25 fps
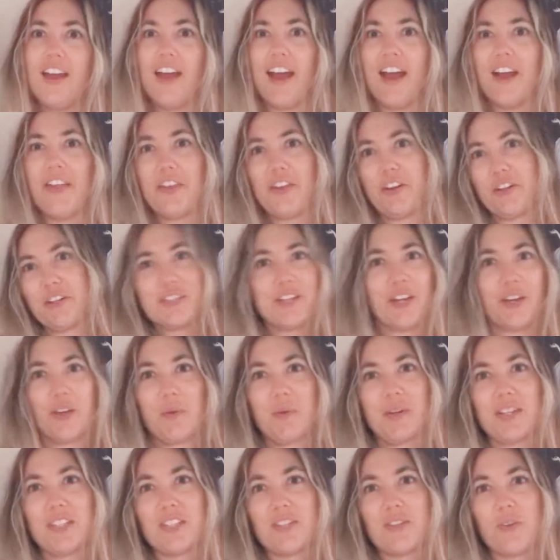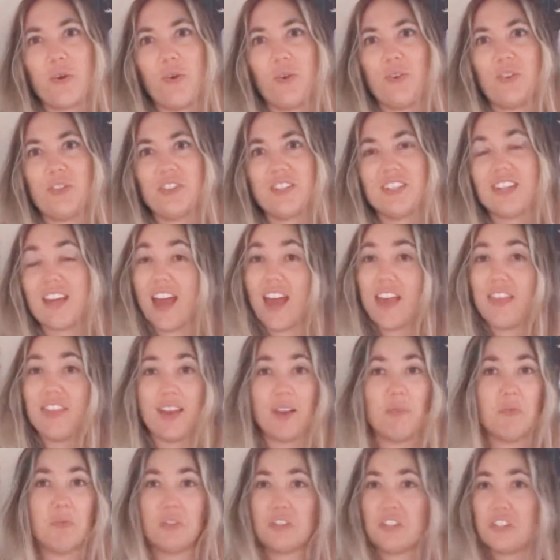and then I'll tell you what sold and
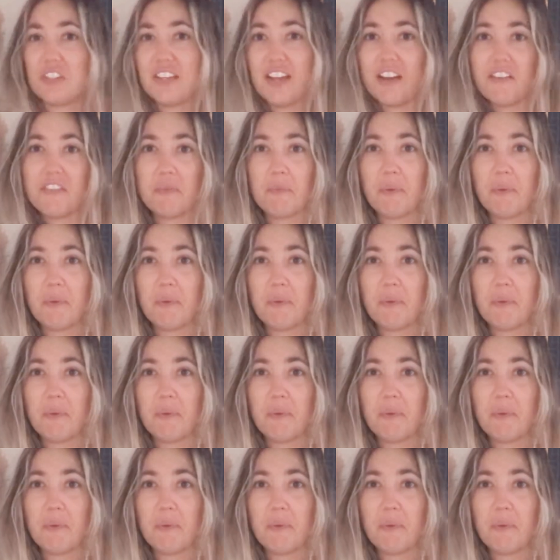then we'll just have